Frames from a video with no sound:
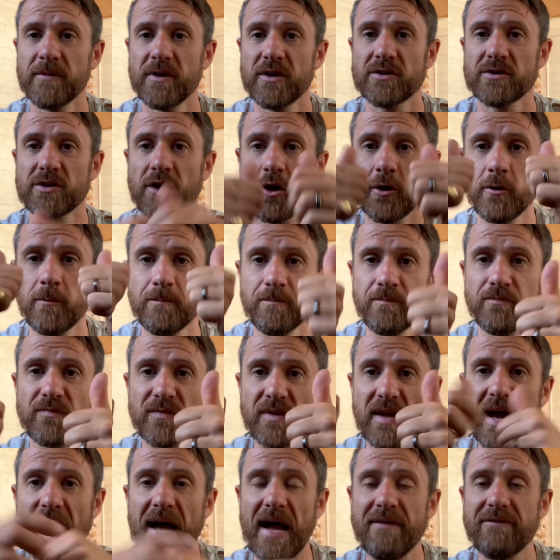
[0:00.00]
So
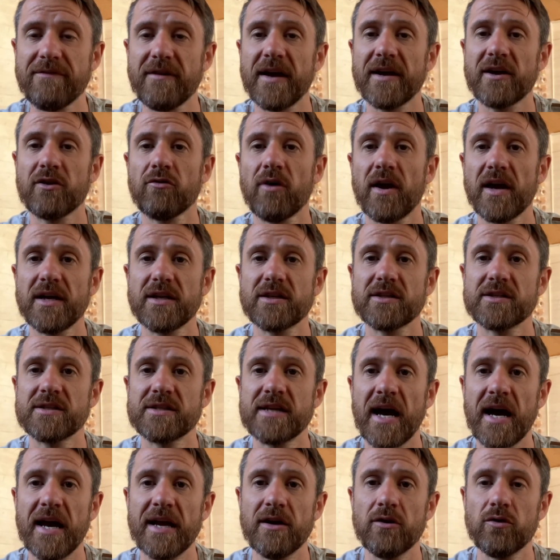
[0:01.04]
have a great
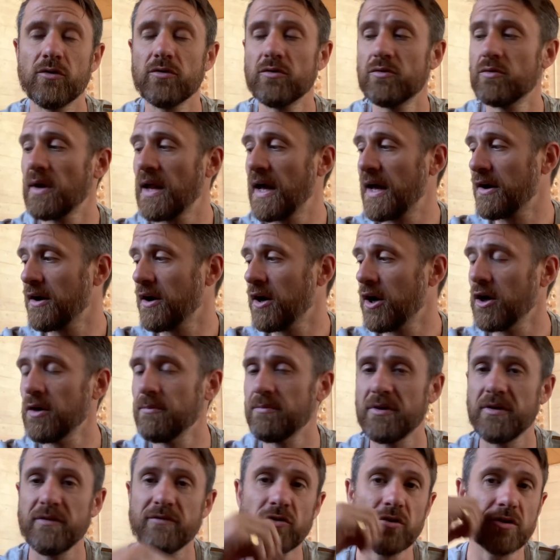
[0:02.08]
day all, and I hope
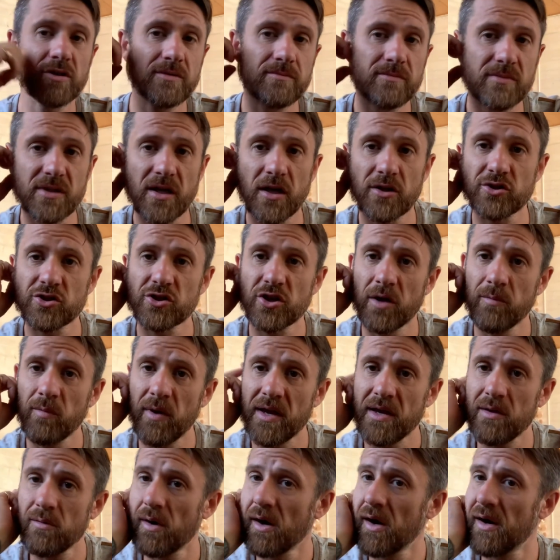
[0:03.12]
you've got some sunshine where
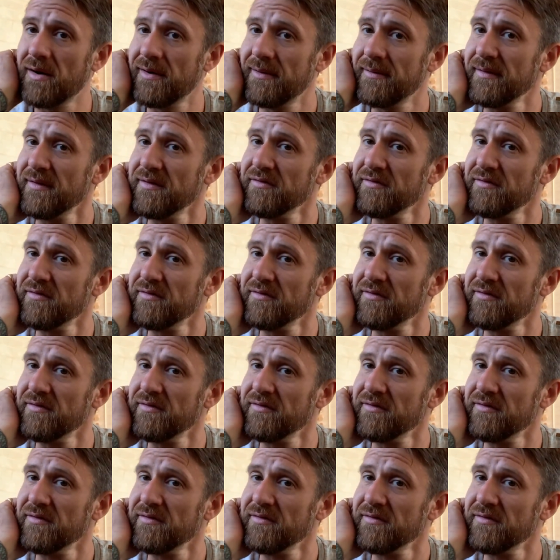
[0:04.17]
you are.